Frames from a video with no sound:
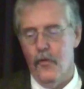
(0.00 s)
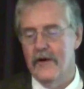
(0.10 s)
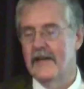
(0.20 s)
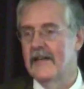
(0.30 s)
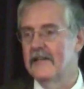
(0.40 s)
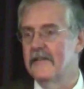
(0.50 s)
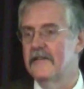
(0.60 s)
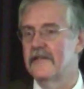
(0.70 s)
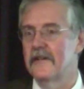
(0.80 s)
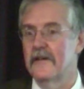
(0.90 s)
What it
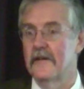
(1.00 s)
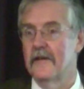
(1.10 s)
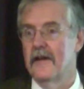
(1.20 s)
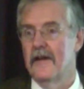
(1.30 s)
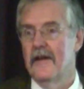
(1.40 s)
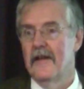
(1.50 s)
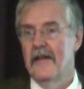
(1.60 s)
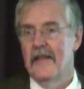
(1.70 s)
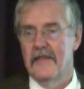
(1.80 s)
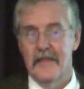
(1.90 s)
is
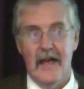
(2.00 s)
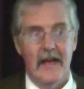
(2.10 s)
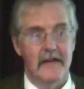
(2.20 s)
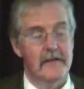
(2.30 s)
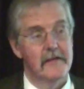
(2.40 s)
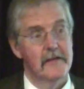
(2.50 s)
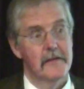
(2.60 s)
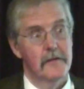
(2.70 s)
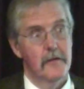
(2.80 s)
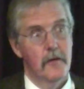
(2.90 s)
that
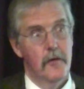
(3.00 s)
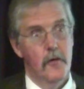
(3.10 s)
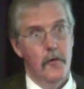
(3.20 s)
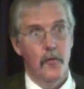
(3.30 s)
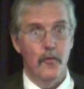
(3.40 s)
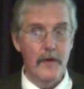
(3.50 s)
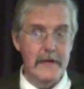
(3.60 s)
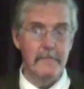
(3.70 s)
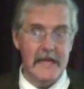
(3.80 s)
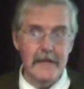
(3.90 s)

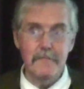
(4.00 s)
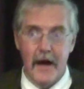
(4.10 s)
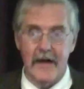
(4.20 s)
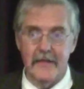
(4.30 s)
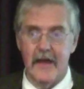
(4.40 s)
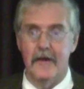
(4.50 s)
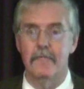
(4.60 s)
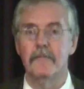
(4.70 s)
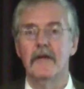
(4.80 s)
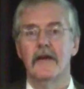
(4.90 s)
we mean by
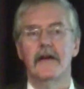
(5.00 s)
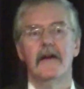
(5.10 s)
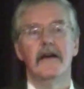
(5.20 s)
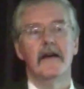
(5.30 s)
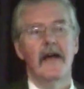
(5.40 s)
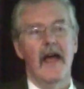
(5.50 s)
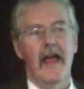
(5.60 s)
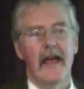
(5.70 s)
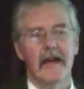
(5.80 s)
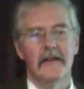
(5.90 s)
them,
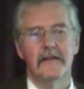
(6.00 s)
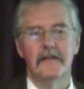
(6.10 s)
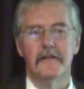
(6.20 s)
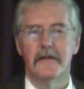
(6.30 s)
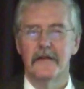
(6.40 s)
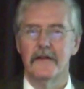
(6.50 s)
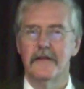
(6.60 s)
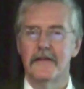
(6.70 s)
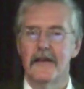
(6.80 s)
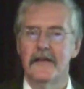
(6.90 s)
and
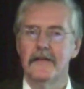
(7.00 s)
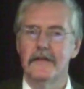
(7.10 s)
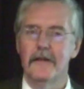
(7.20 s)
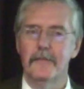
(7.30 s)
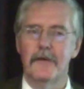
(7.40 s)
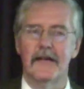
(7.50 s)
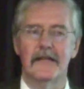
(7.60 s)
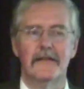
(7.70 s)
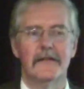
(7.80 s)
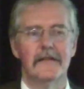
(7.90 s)
then a little
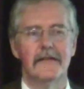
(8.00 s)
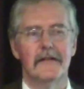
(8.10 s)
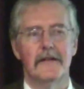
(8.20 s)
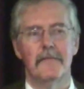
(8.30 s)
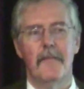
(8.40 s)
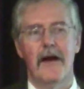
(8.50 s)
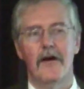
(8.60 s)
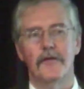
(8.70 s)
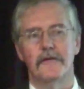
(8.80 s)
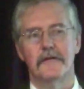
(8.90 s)
bit
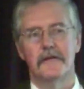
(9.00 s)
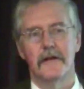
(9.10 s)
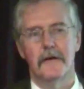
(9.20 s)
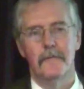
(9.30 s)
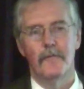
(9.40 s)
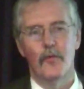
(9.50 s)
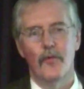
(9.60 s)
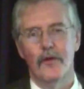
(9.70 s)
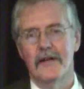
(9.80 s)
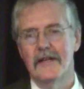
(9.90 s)
about
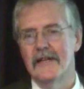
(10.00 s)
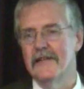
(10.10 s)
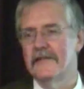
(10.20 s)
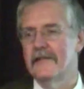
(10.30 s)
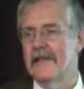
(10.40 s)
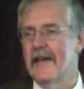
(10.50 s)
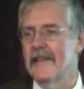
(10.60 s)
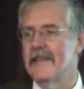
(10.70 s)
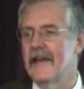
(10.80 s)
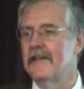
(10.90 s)
what it is
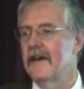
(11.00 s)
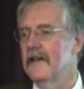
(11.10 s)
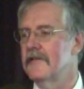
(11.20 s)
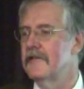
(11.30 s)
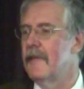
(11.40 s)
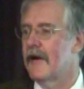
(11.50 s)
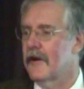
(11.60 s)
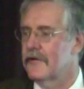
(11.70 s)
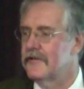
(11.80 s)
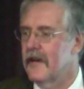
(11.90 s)
that they tell us about
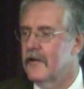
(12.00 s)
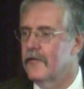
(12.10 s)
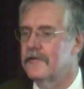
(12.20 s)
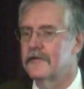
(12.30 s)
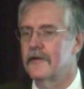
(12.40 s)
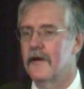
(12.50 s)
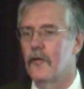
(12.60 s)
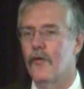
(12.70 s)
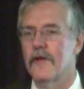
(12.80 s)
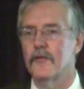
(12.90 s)
ourselves,
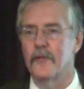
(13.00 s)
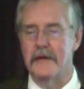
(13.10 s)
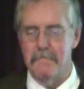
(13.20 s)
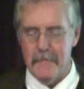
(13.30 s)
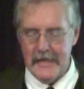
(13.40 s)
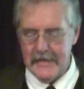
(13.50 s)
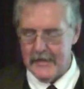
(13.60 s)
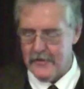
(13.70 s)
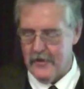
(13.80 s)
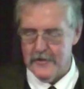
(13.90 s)
whether we mean
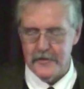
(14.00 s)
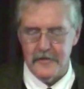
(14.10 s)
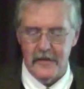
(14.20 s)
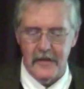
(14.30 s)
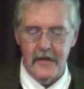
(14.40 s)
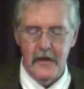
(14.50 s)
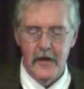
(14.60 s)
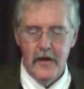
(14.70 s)
it consciously